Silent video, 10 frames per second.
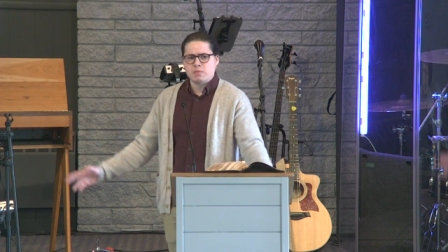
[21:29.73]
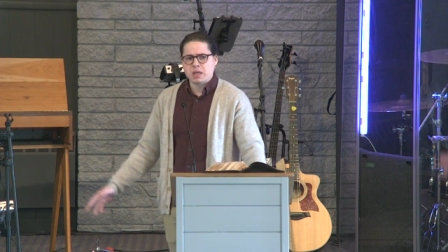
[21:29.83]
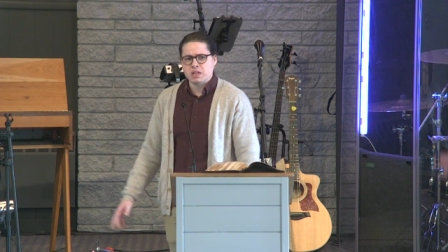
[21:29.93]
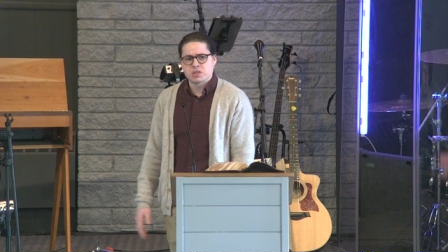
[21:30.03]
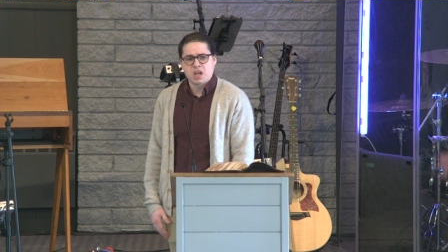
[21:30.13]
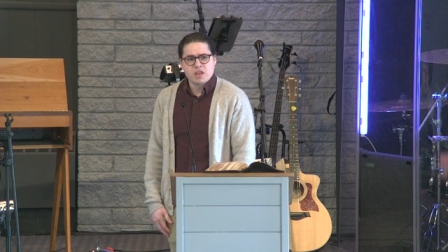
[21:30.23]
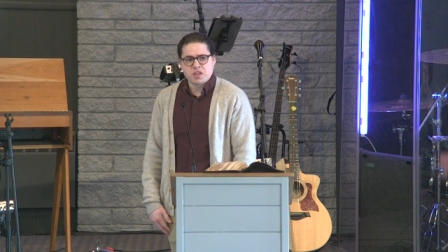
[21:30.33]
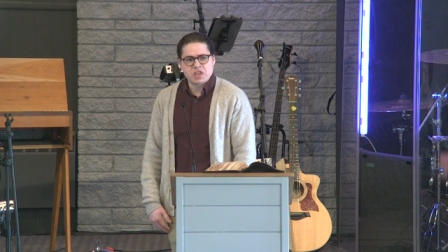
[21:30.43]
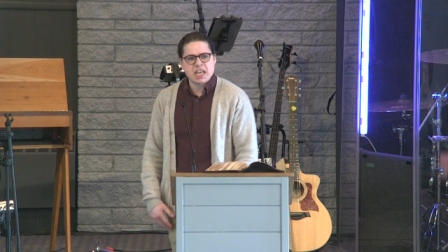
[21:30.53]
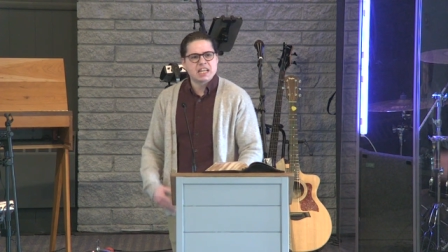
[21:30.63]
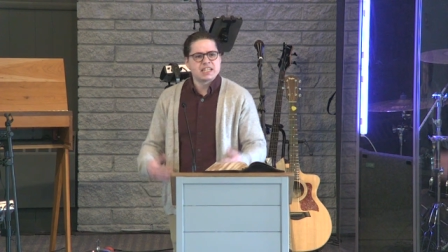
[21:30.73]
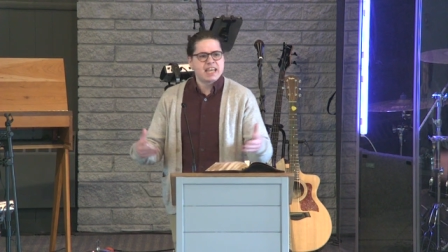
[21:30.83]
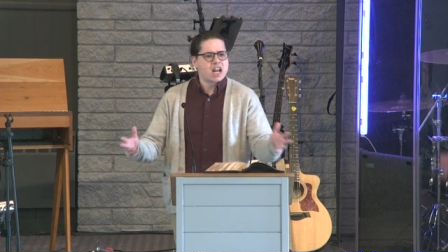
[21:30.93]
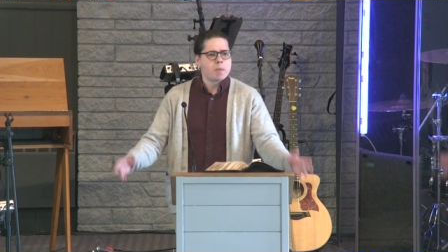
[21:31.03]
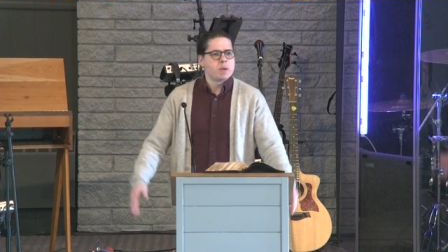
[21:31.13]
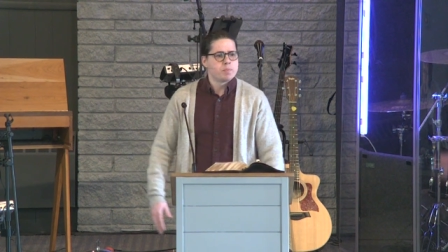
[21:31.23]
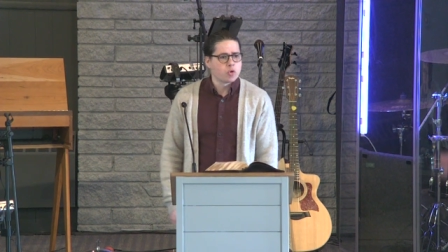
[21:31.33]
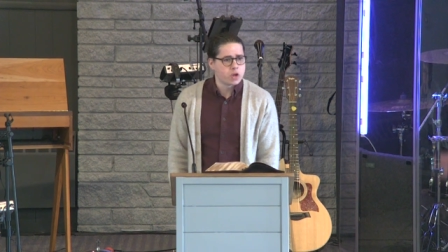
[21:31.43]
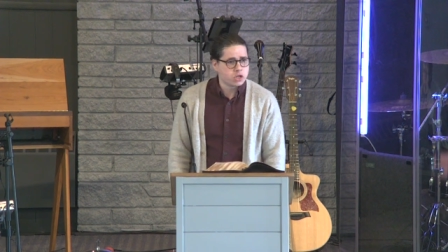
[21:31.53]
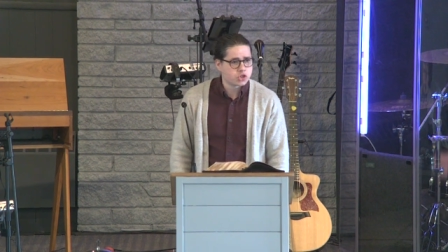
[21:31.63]
means that they get to get up and
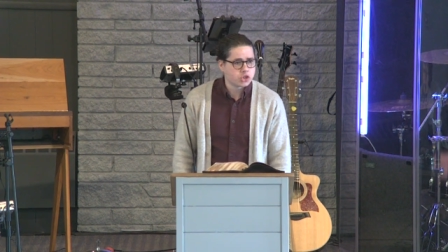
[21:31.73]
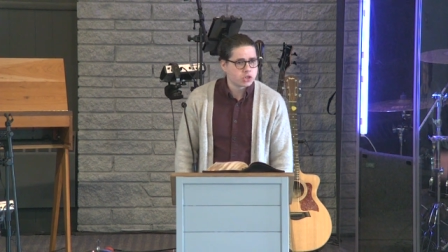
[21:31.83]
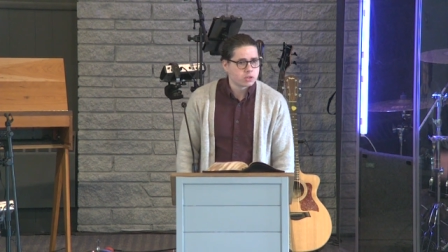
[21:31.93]
preach.